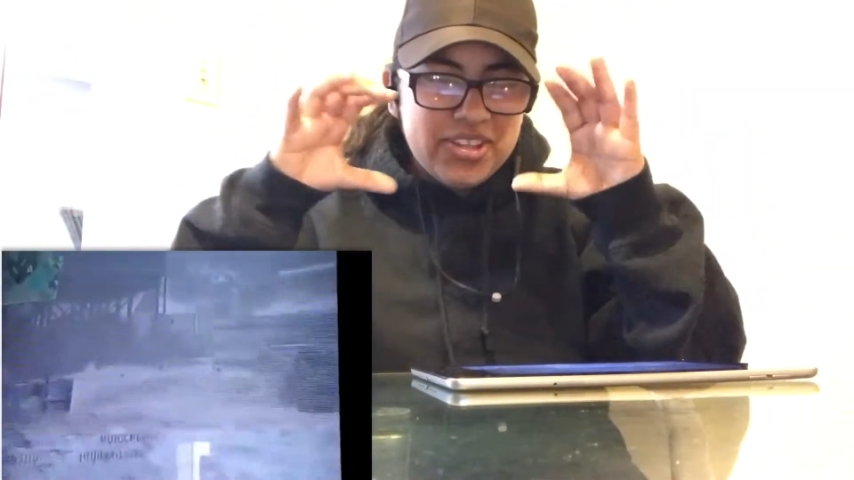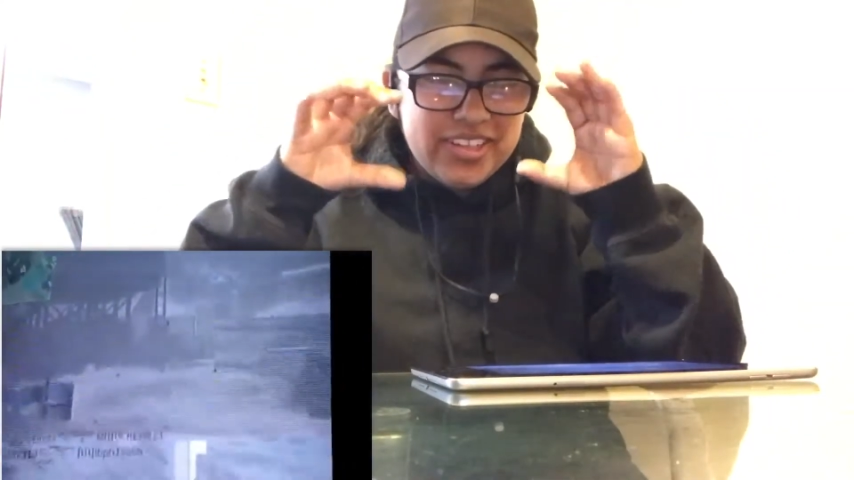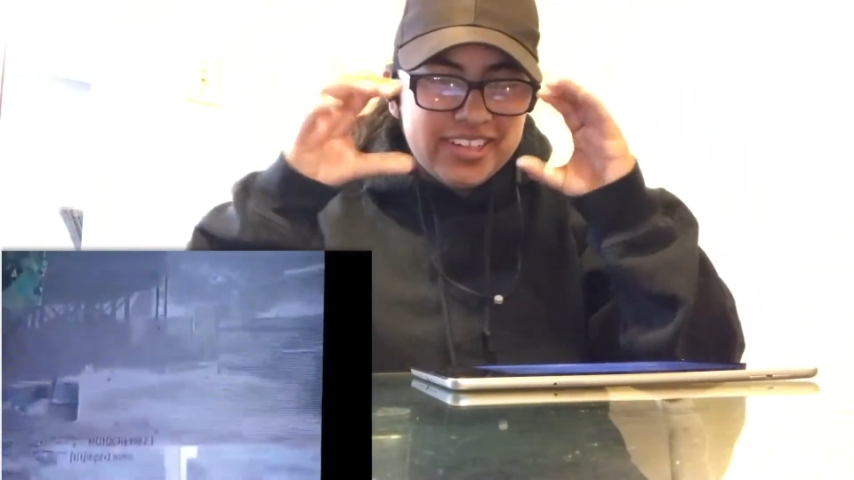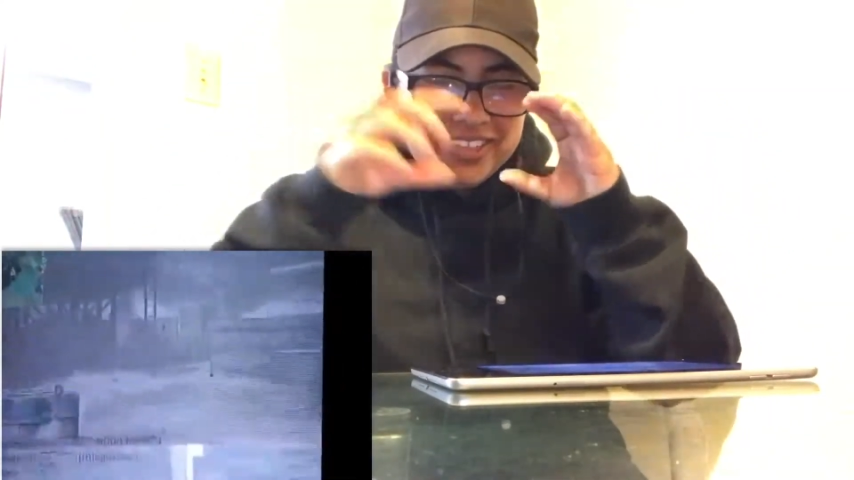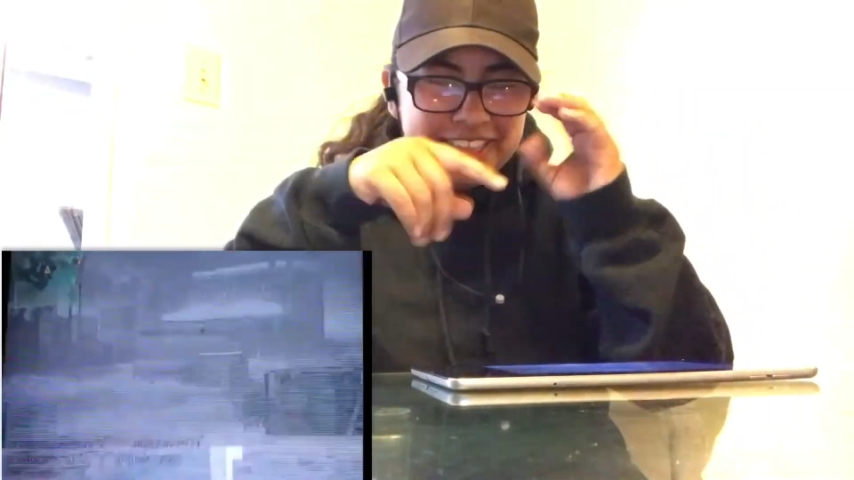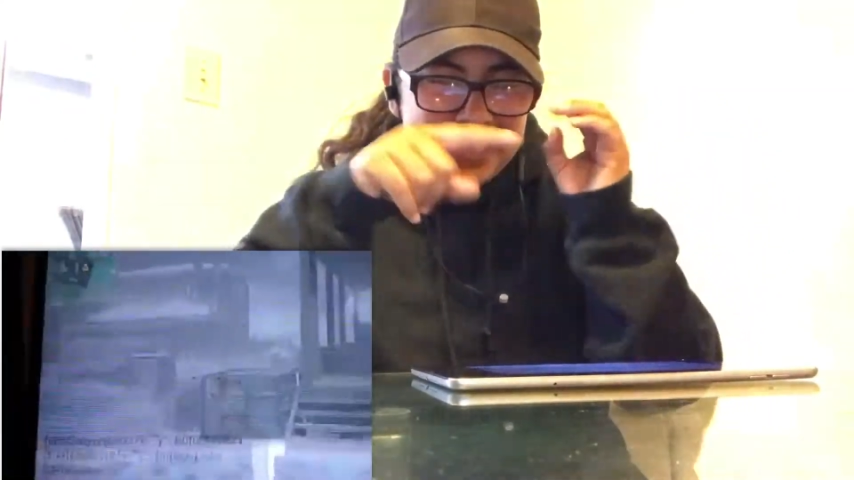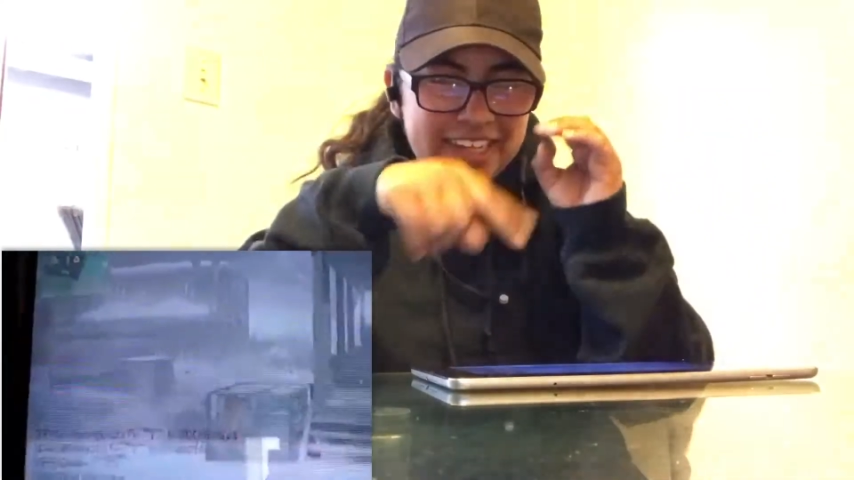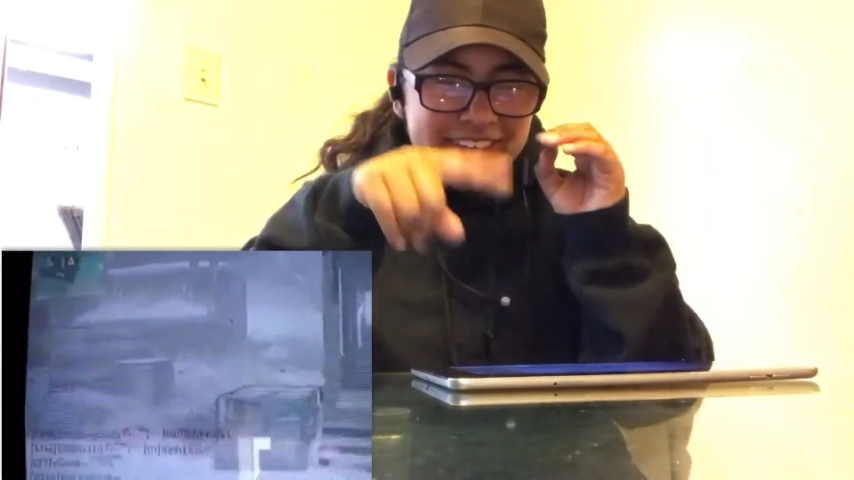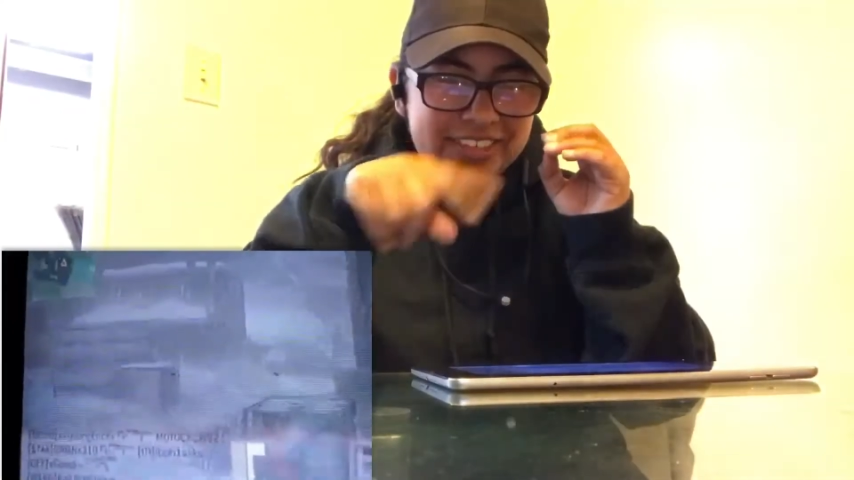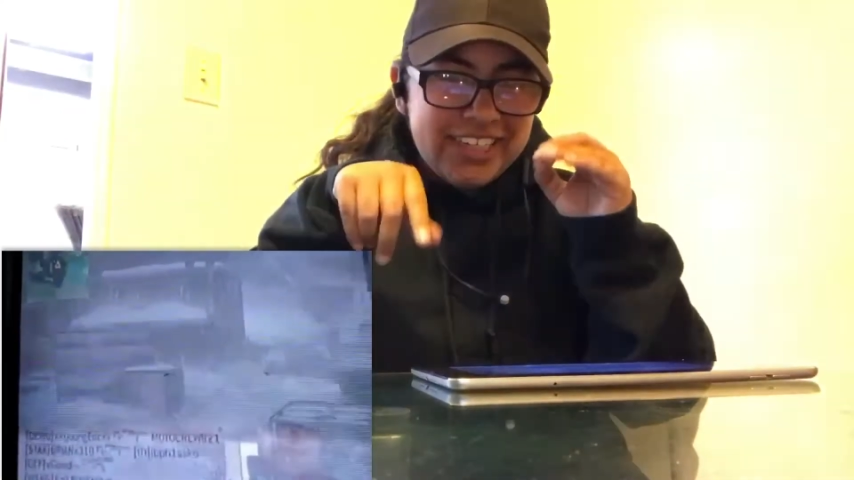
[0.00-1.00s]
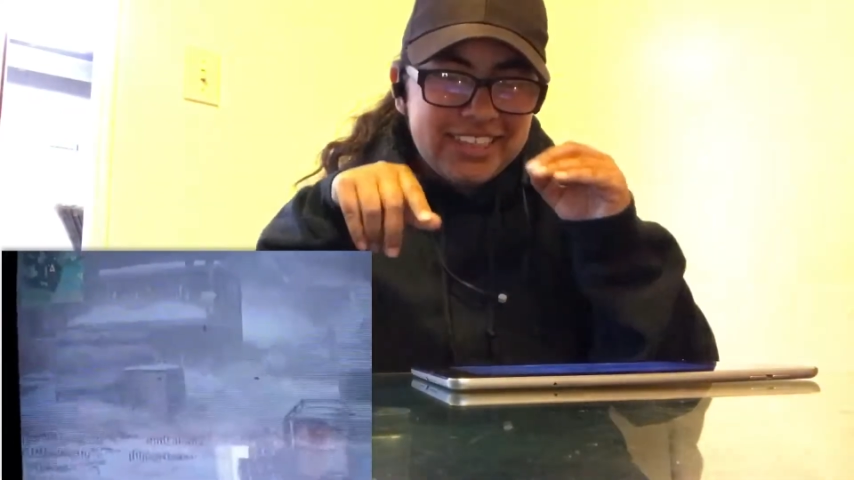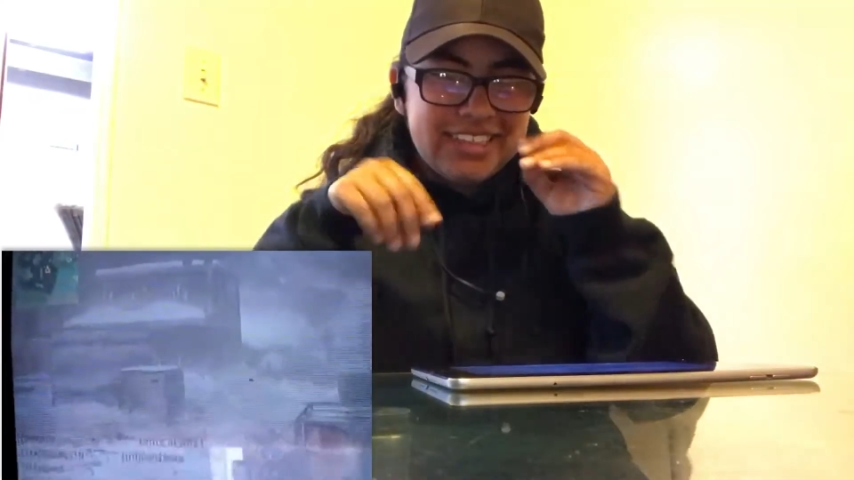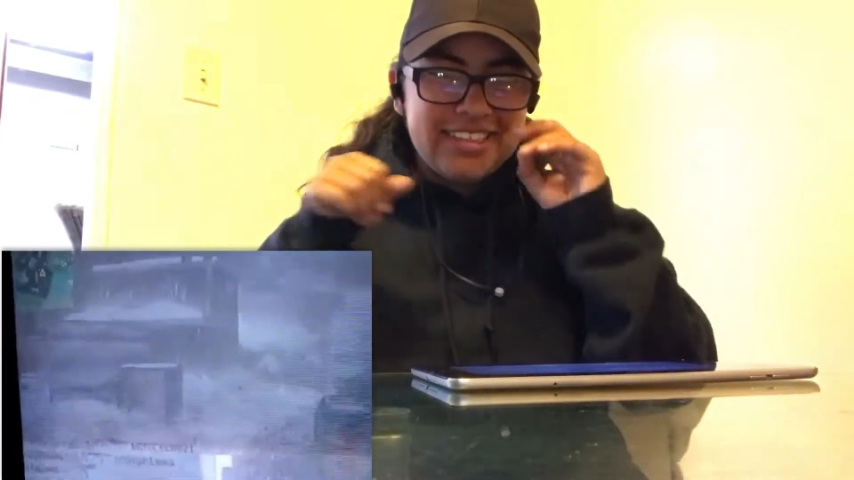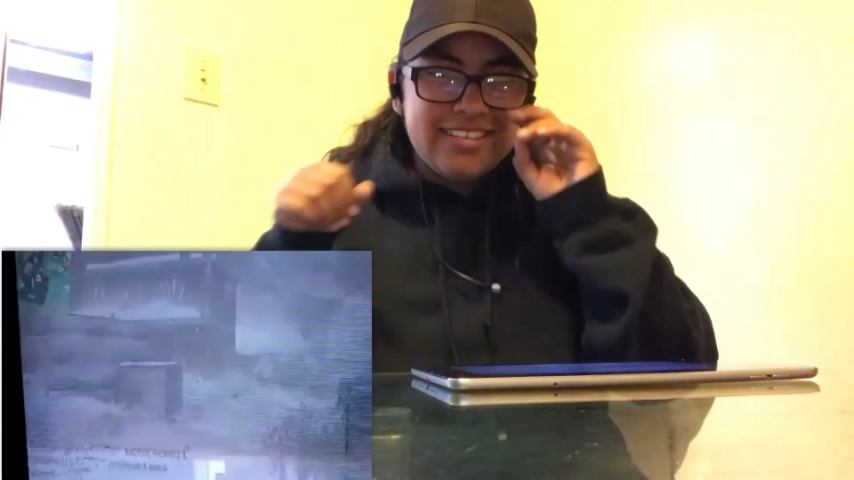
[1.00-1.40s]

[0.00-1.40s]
the little shadow right there,